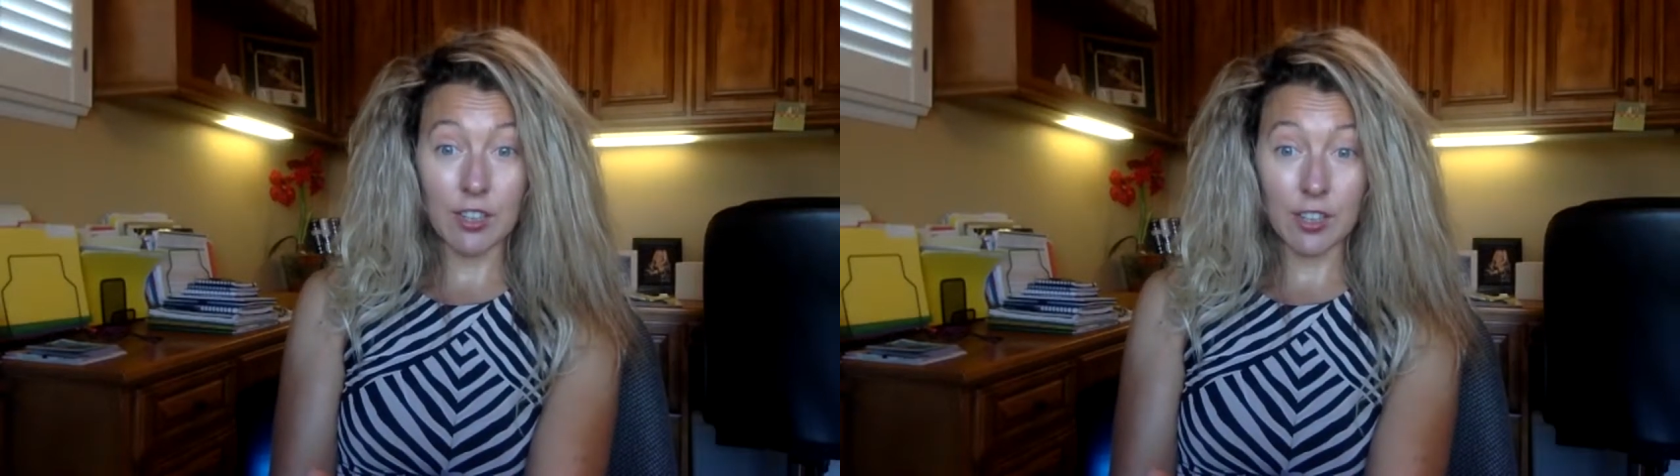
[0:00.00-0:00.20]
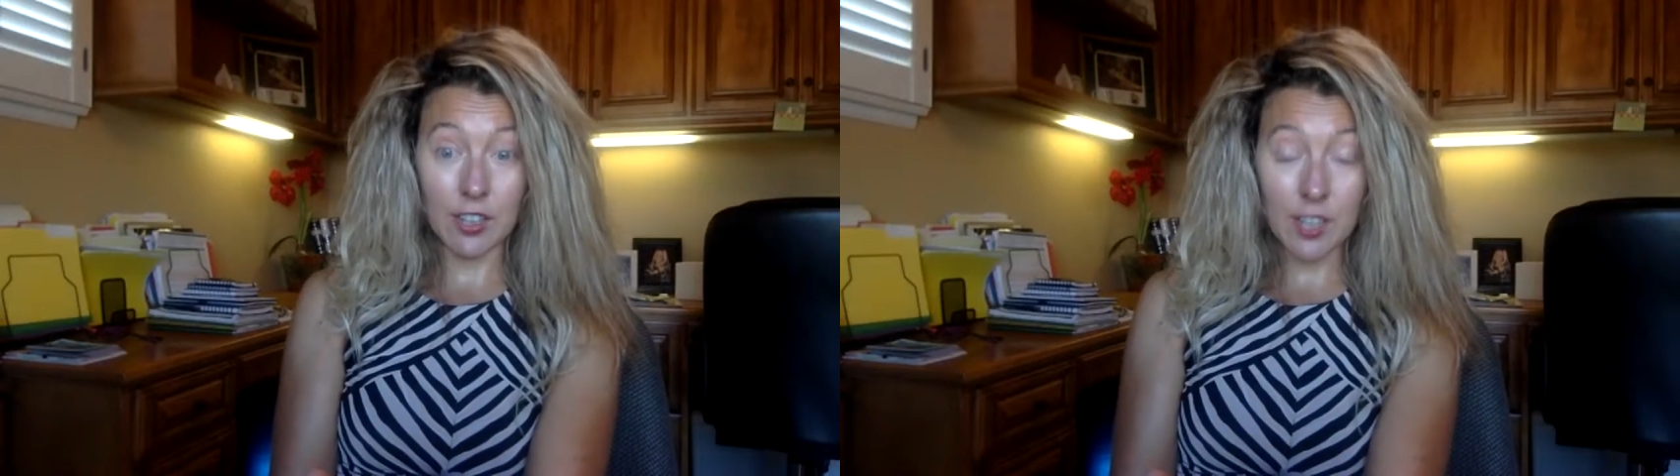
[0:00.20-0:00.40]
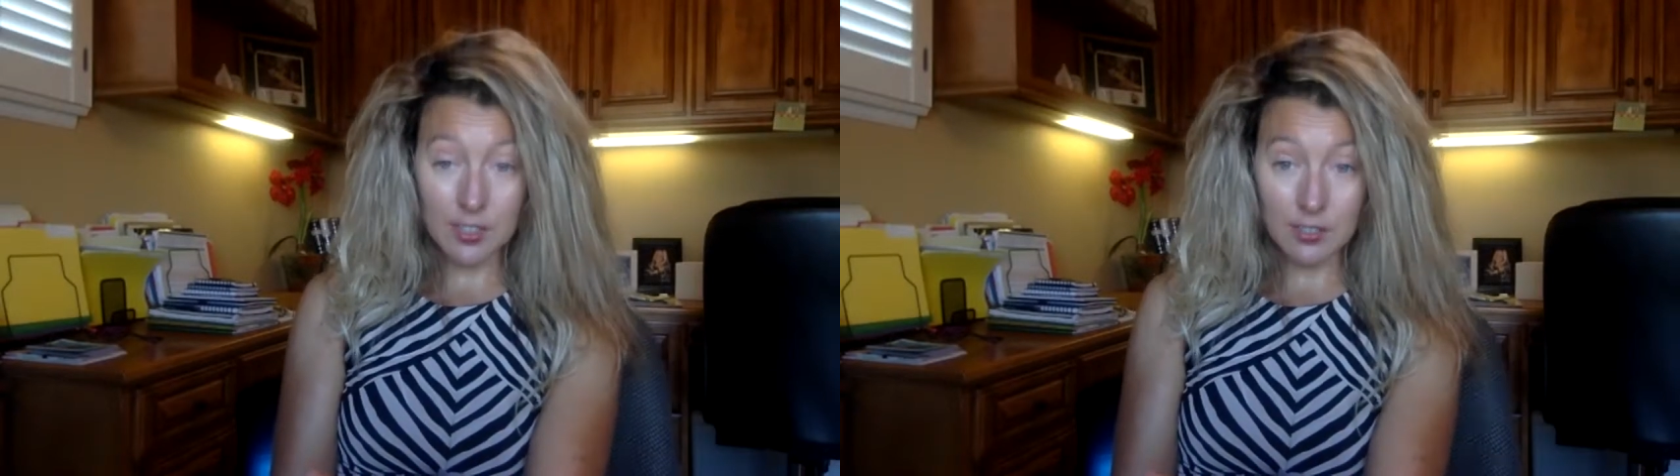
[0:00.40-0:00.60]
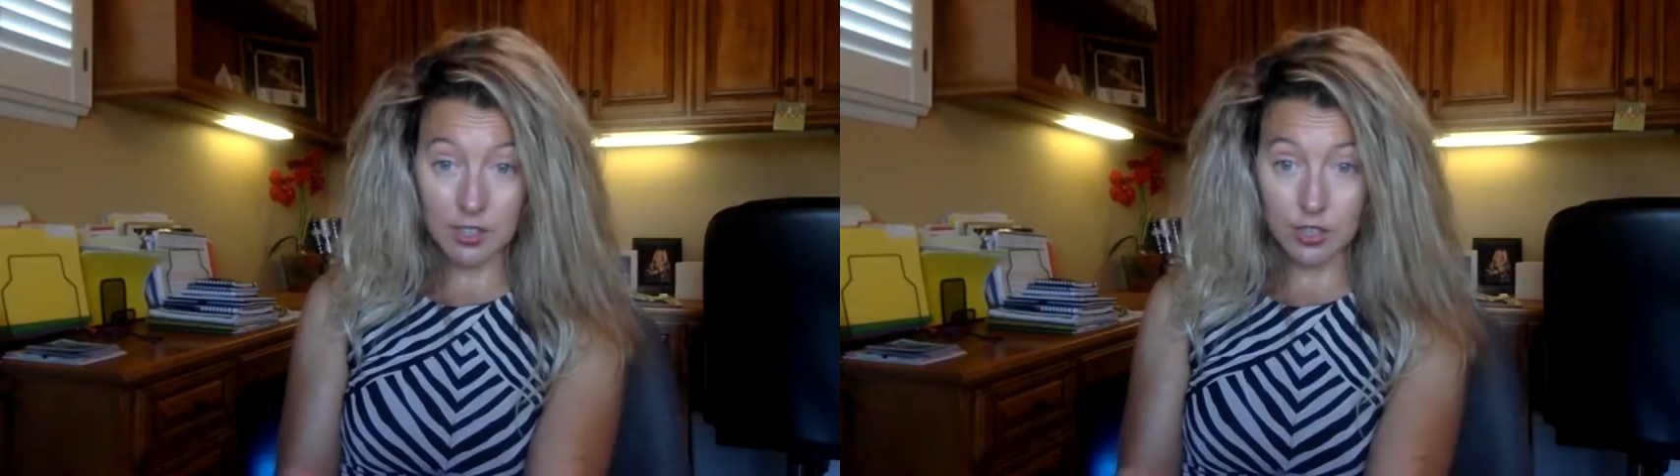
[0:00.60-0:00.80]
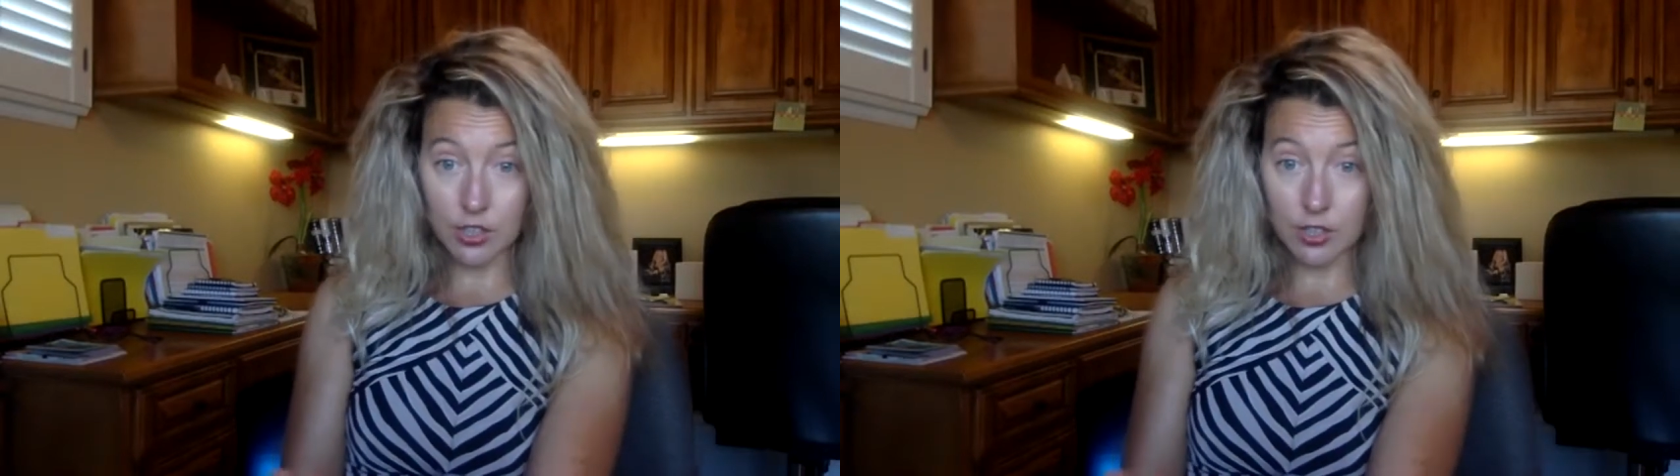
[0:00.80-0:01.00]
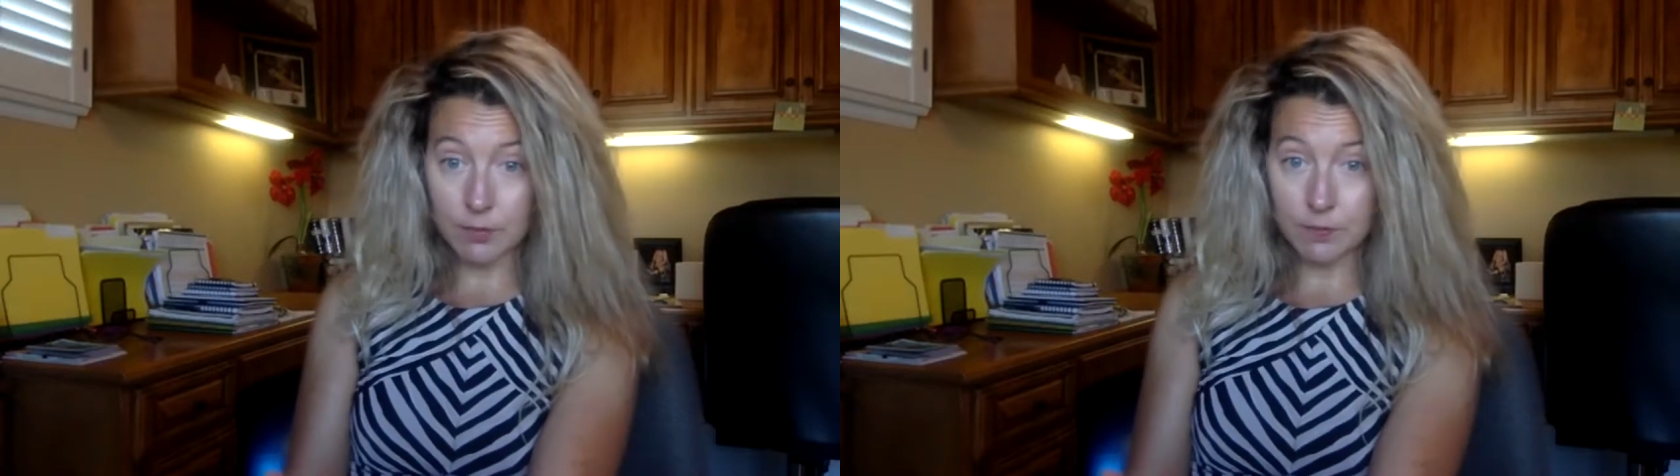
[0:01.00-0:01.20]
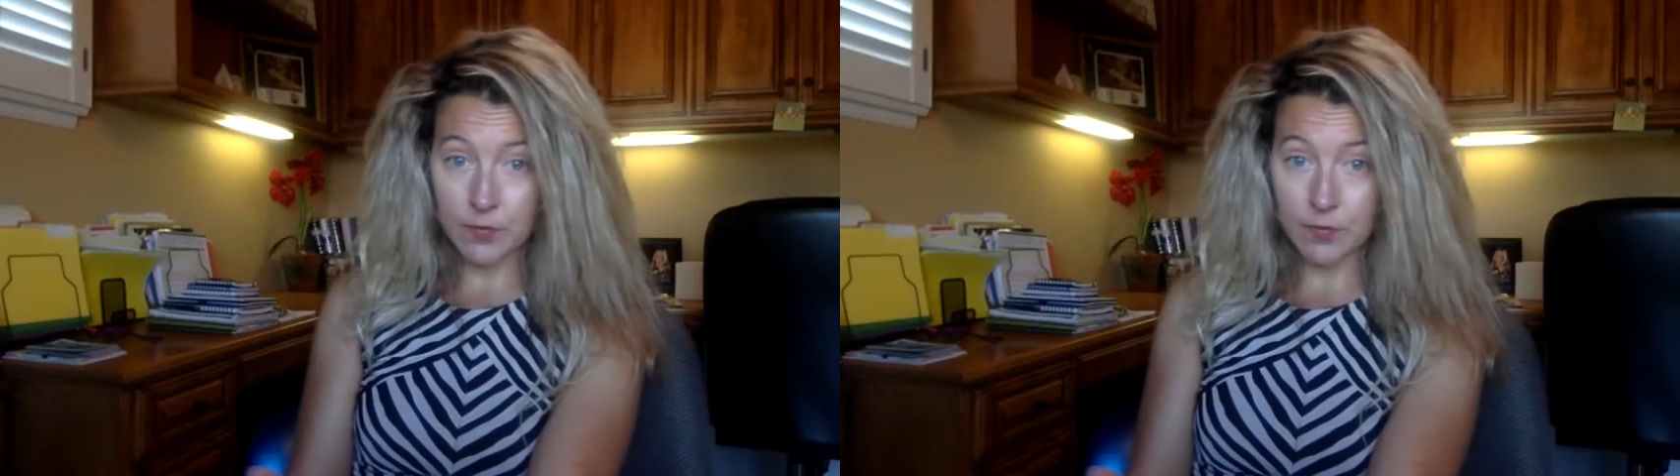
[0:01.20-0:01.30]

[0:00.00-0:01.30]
your connective tissue.